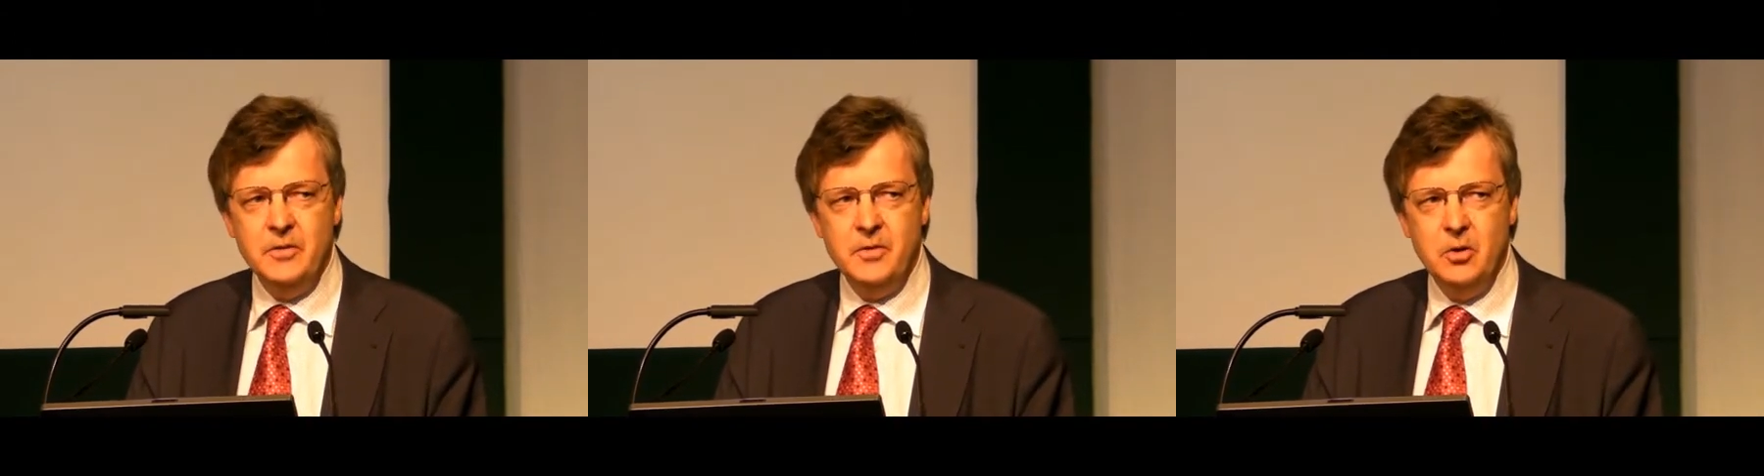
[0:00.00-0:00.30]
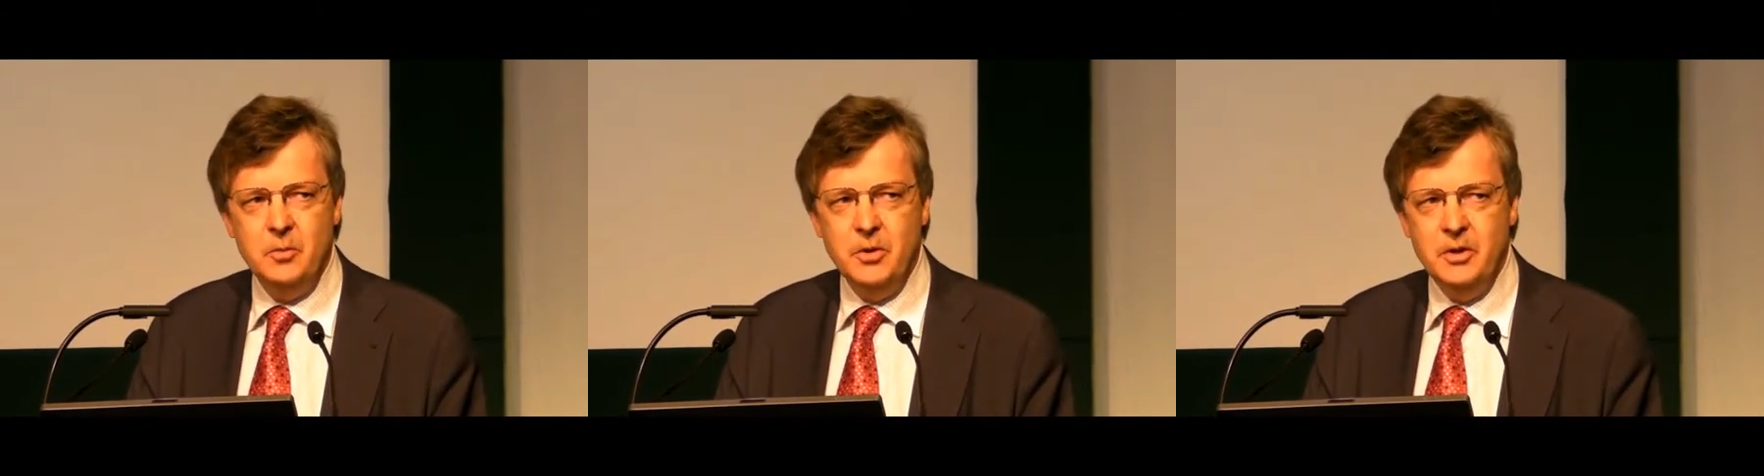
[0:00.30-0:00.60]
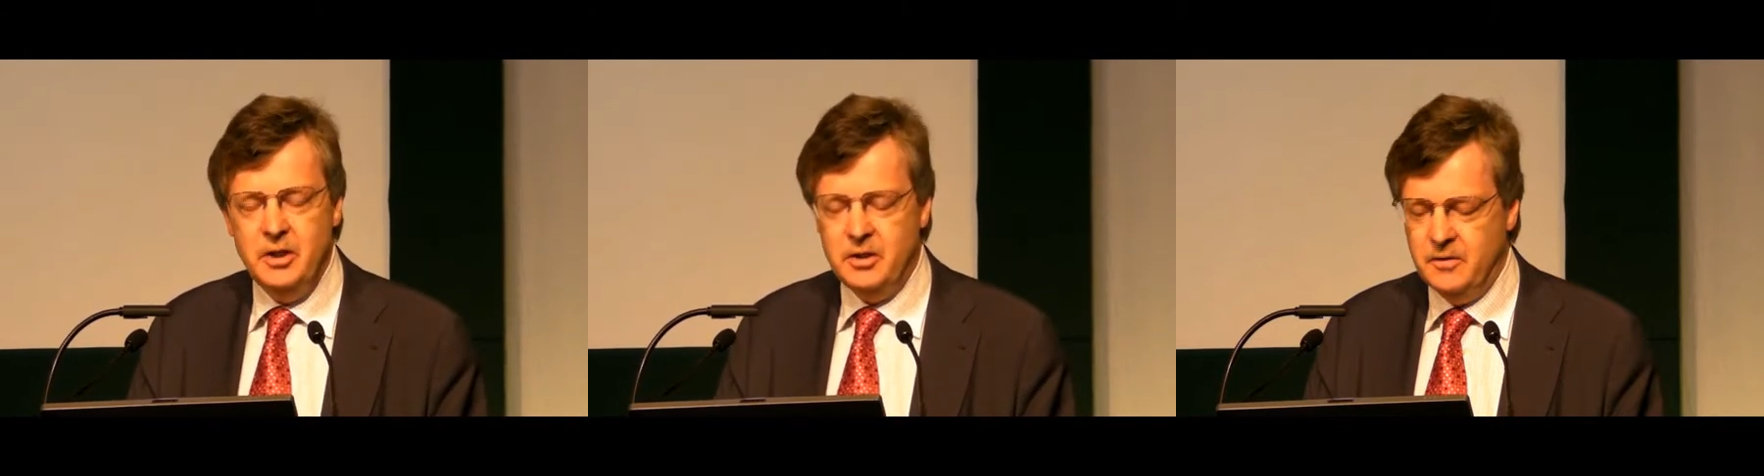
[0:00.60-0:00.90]
of
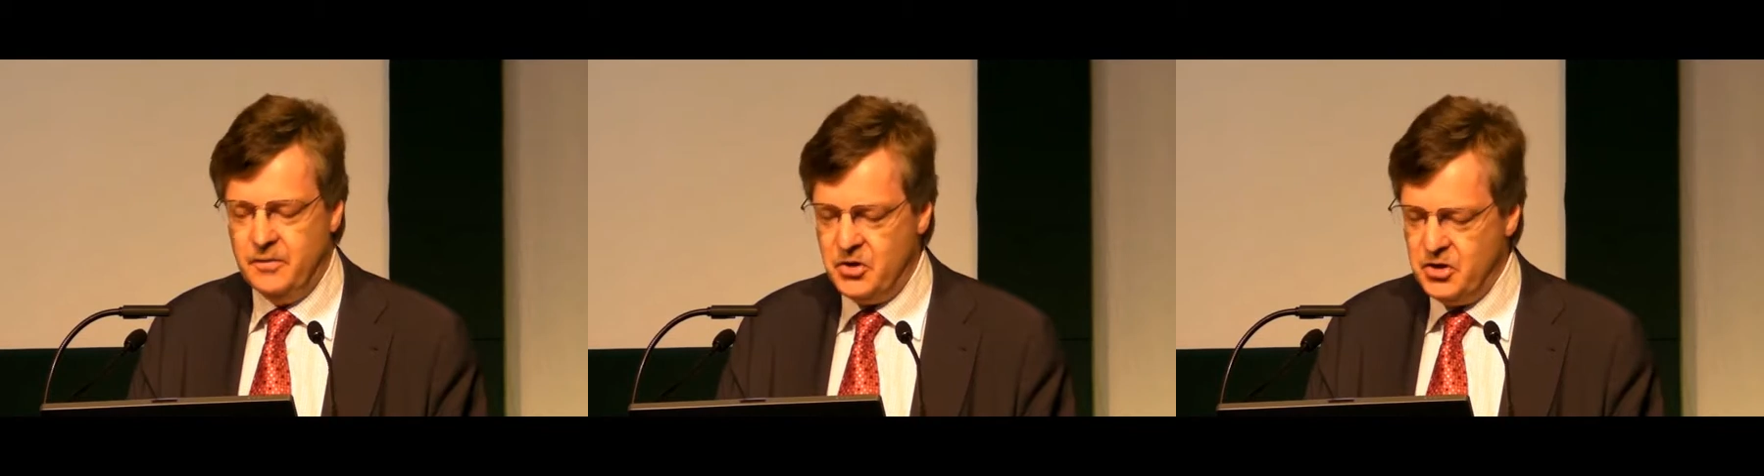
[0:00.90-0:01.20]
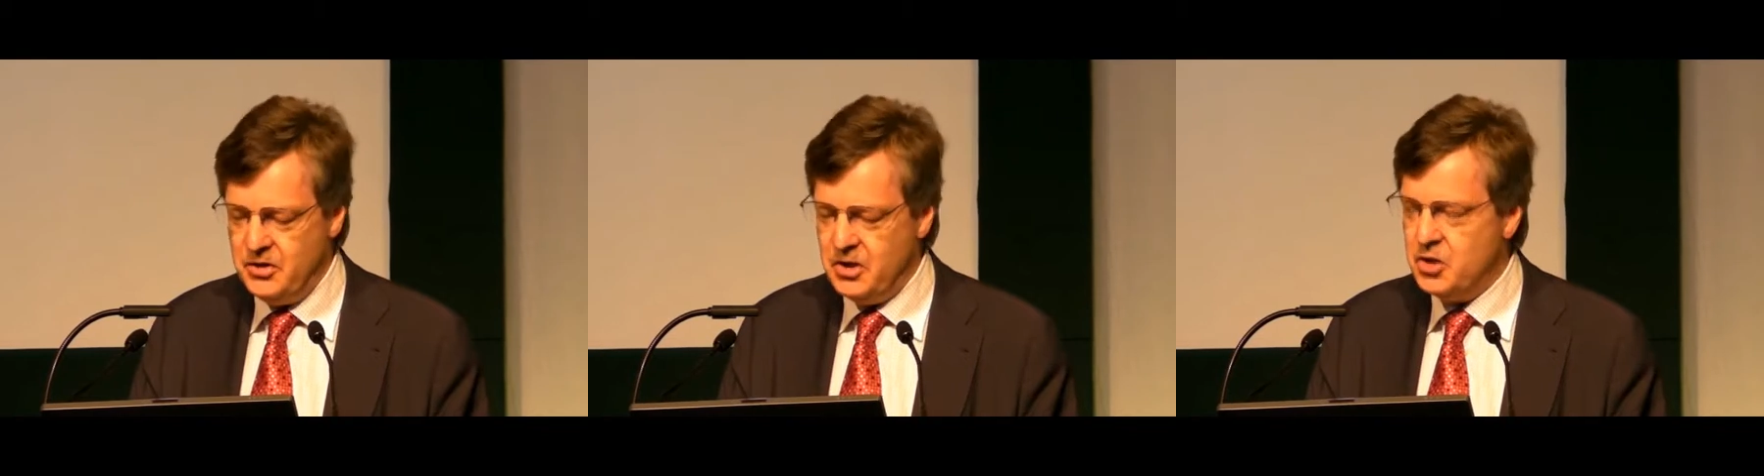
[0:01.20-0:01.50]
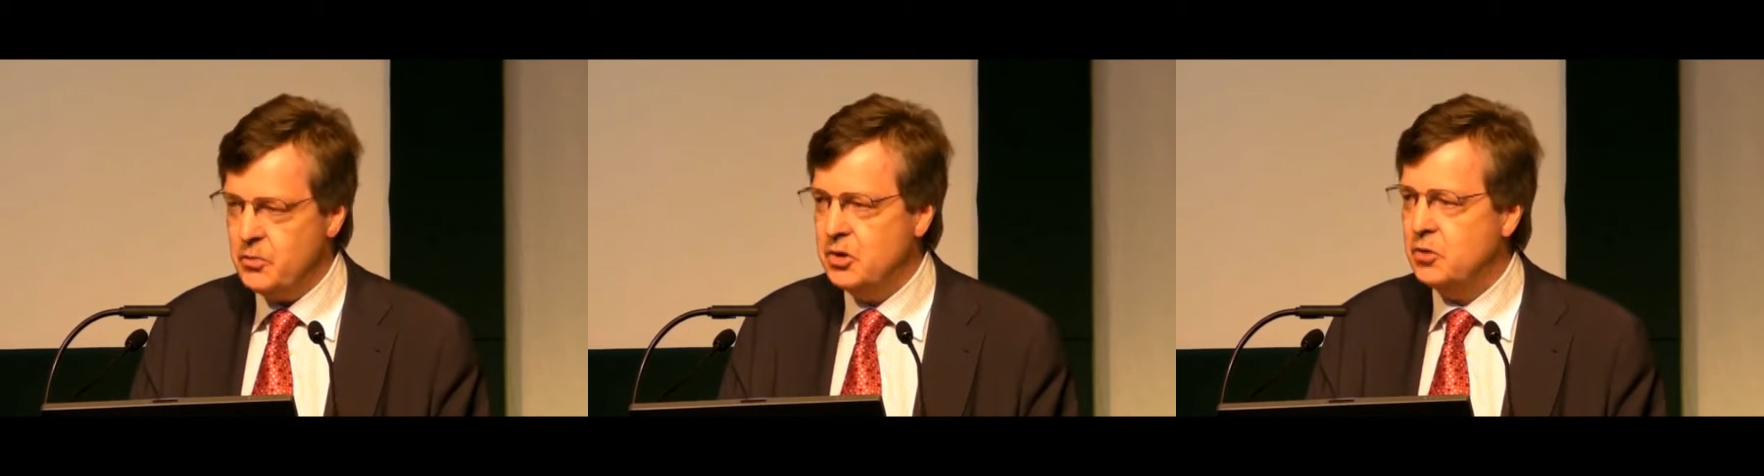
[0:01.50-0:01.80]
Copenhagen for
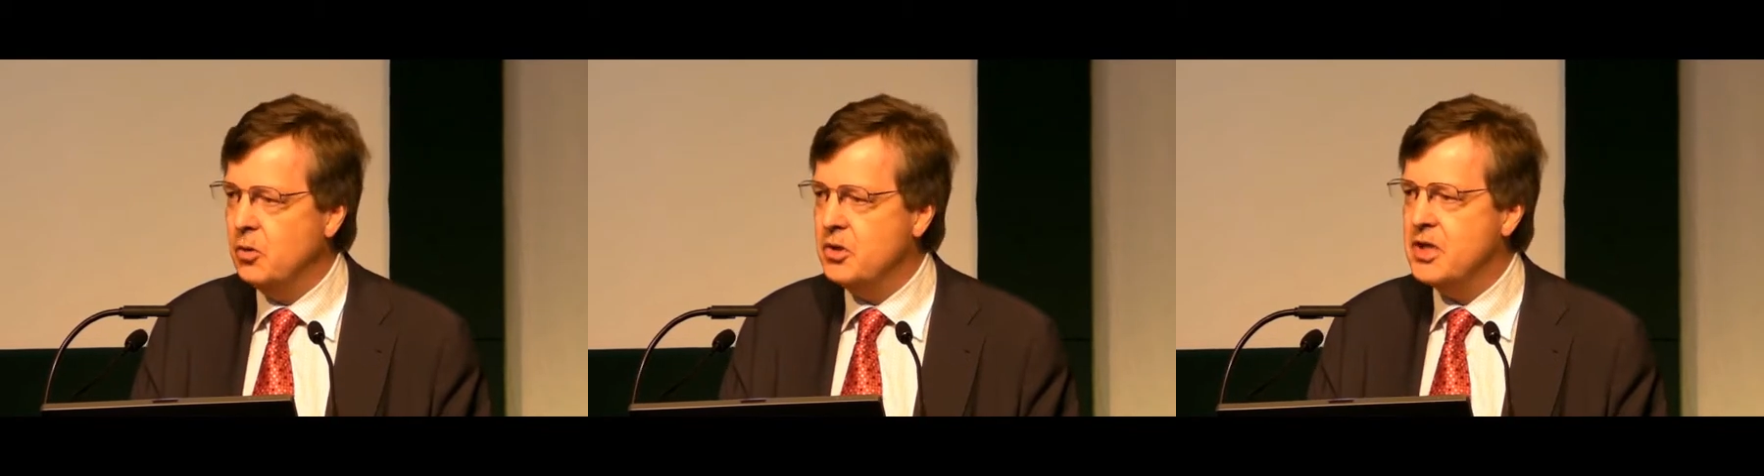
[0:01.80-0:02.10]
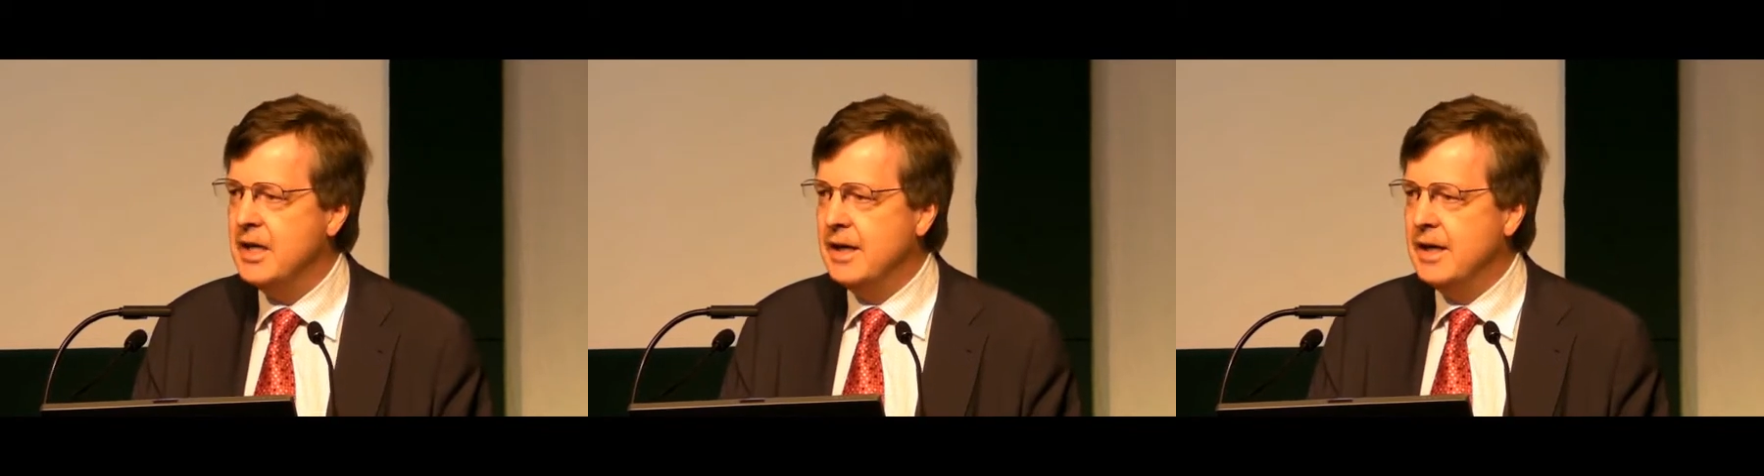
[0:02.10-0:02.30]
cities, which was